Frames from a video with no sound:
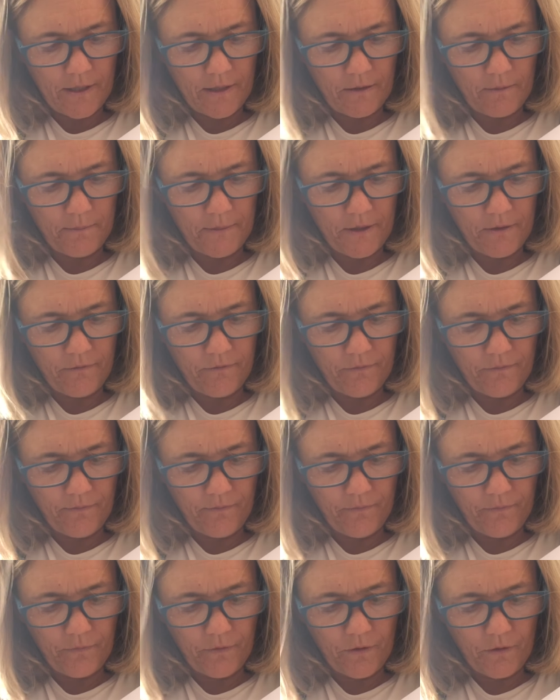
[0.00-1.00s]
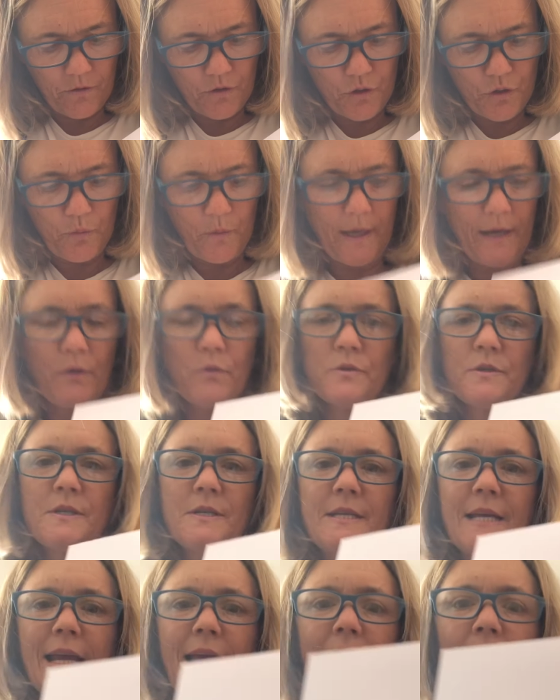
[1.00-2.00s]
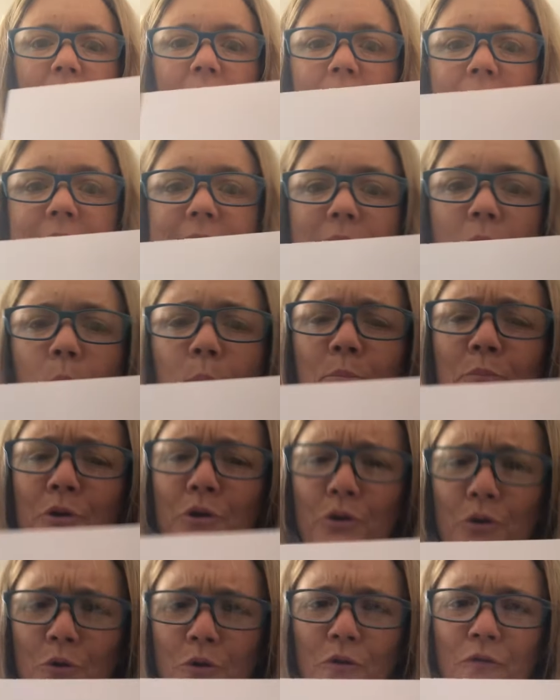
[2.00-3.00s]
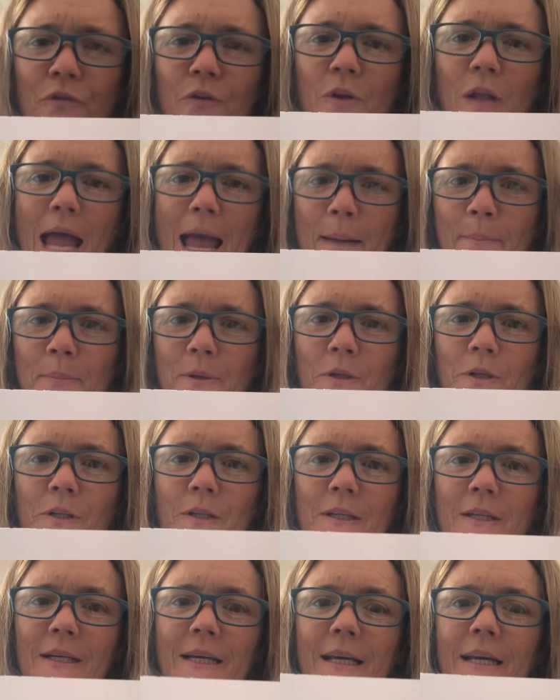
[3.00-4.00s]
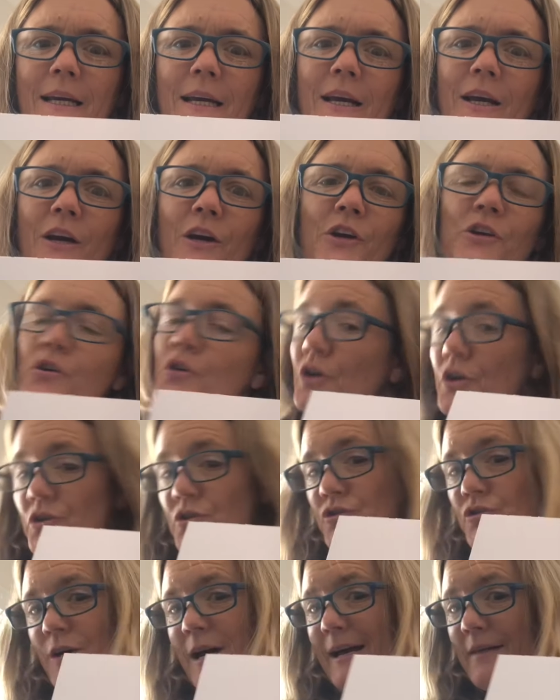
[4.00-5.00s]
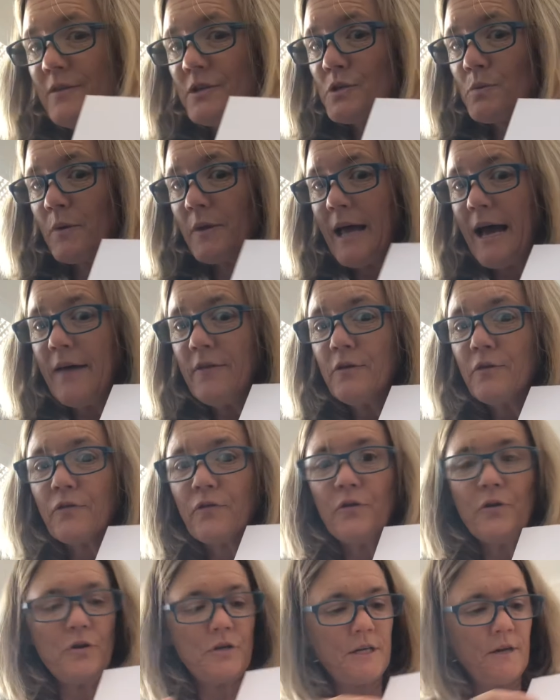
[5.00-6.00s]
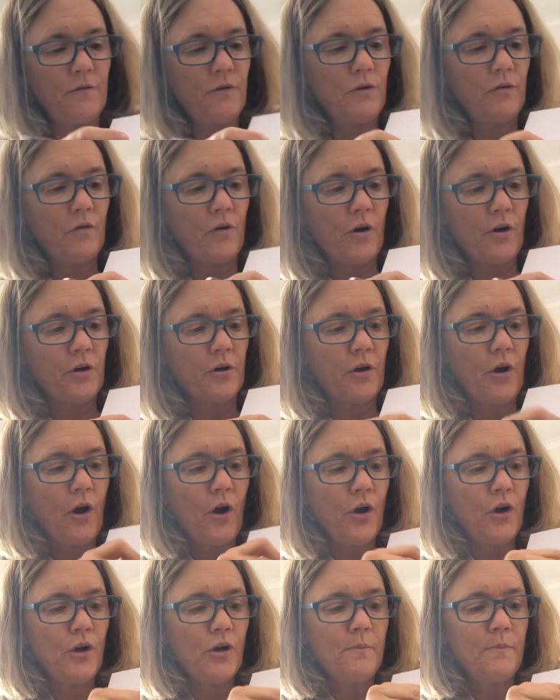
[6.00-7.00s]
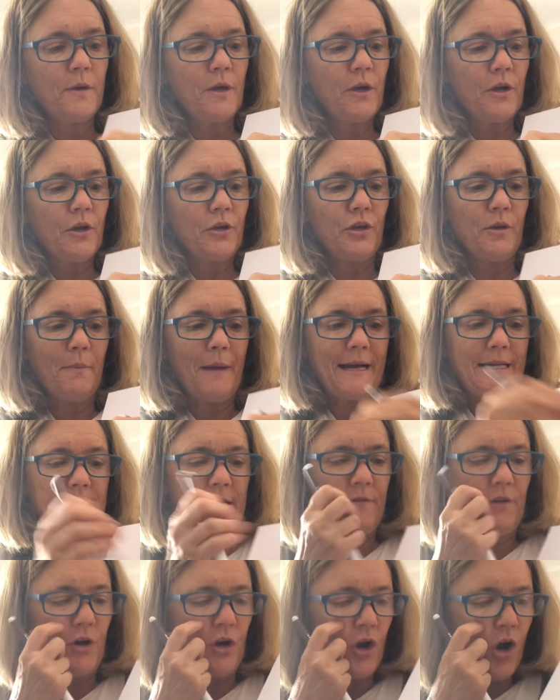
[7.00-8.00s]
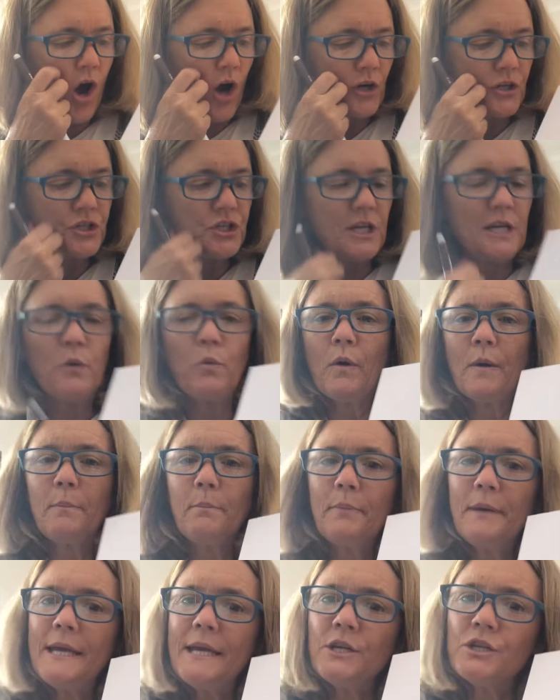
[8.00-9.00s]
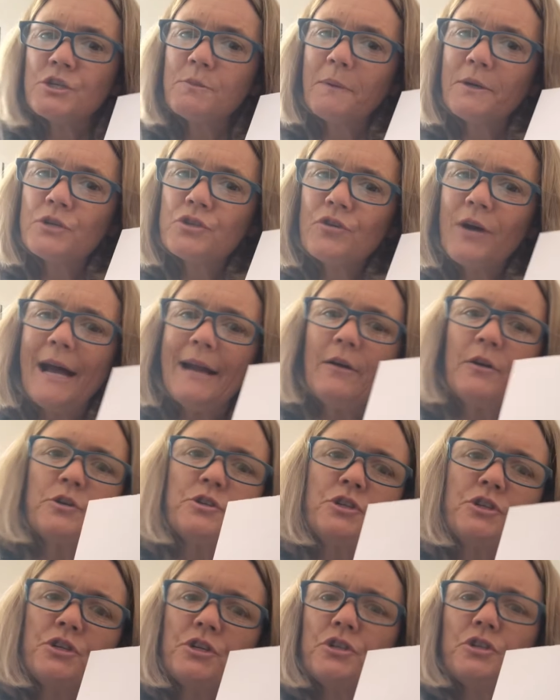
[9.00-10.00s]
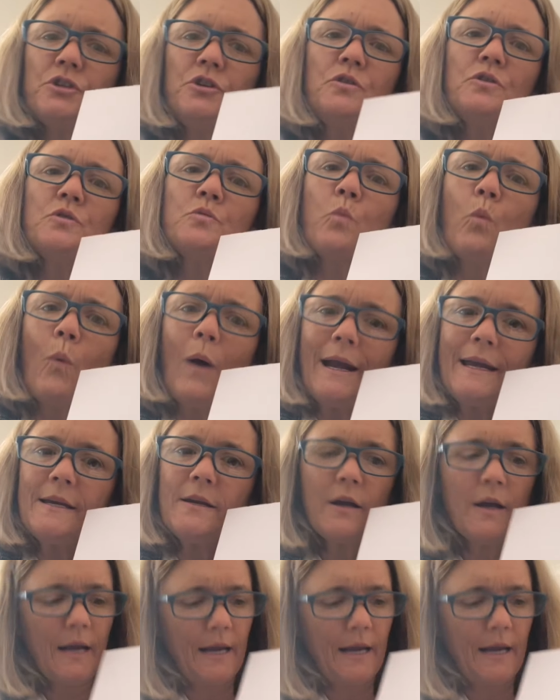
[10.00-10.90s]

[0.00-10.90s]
bit of twig or stick. And there's our beautiful apple. You can try this with other fruit if you've got it home. You might have a naartjie or a peach, but try not to just use one